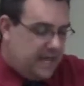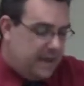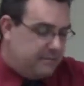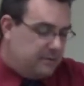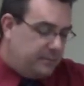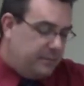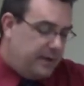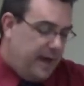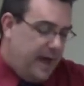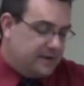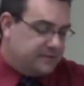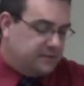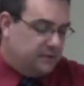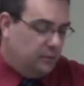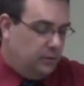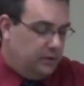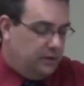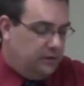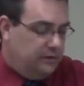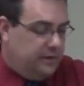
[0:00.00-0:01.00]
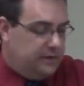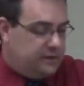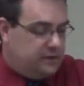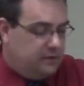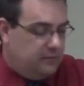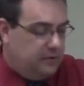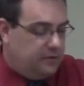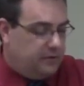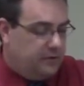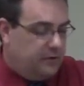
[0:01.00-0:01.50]
came to pass that when
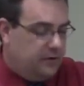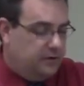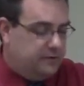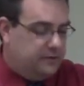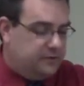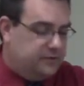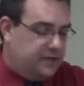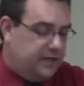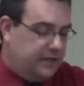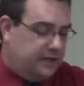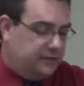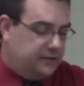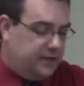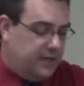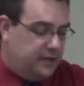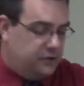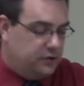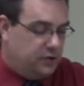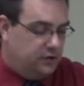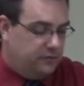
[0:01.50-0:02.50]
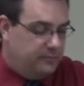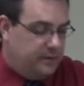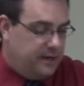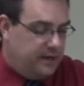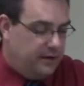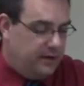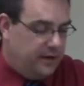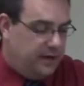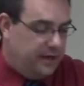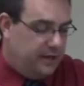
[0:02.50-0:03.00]
Elizabeth heard the salutation of
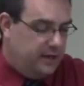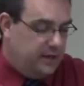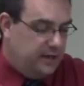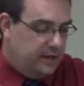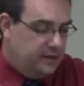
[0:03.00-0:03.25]
Mary,